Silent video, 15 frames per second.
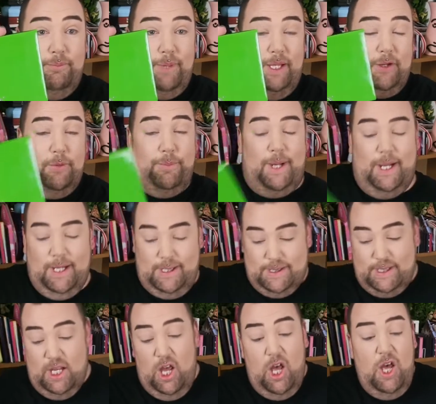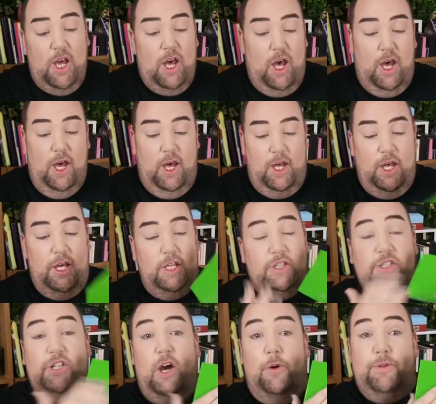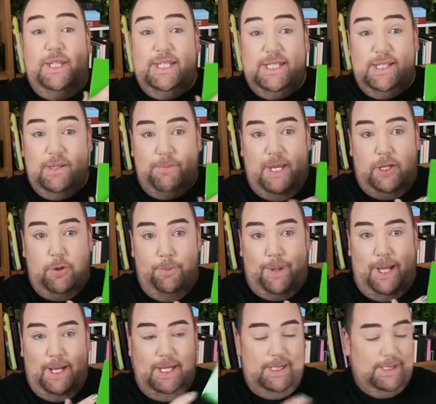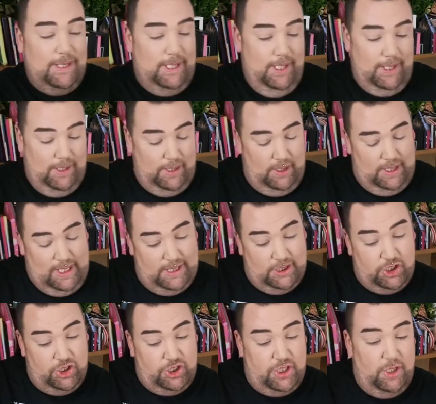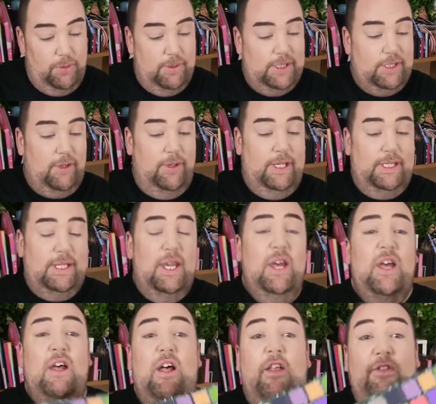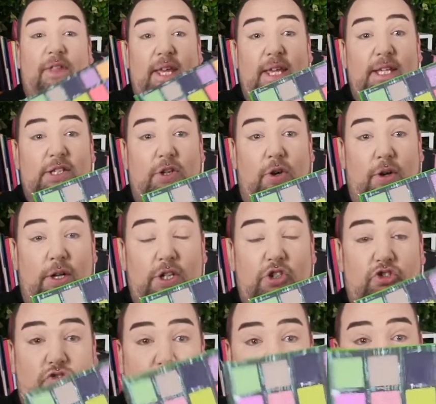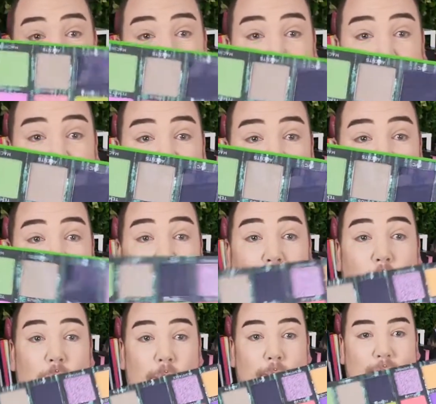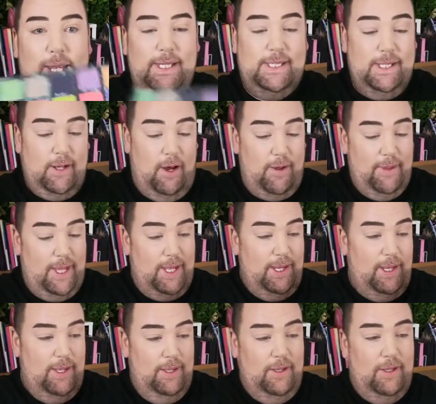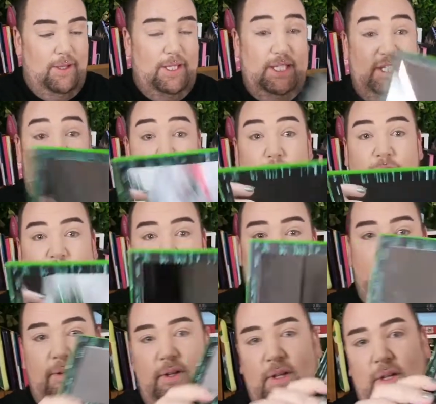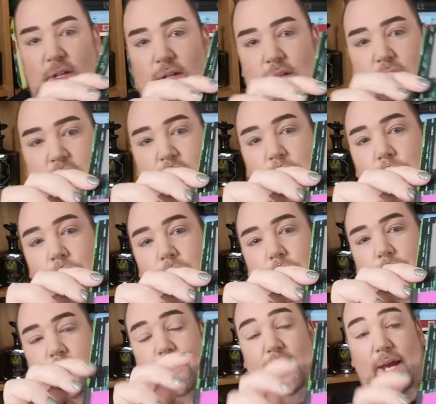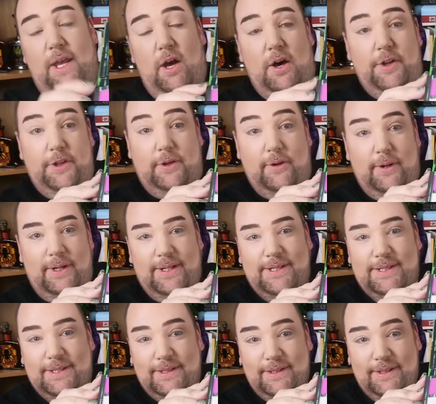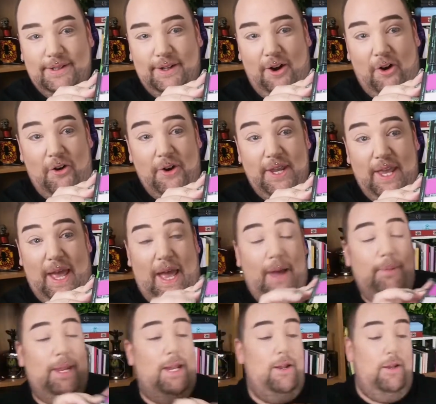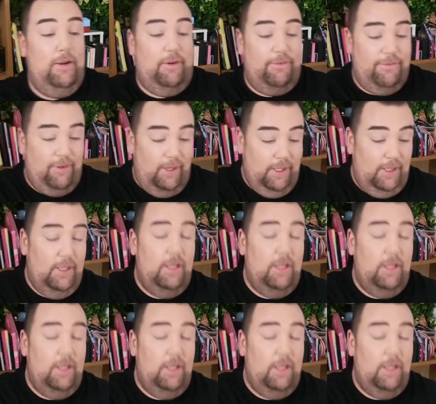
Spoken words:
Makeup palette. So this is the makeup palette. Let's show you inside. These colours scream me. How amazing are they? He's got a mirror. But they are the colours. I am in love.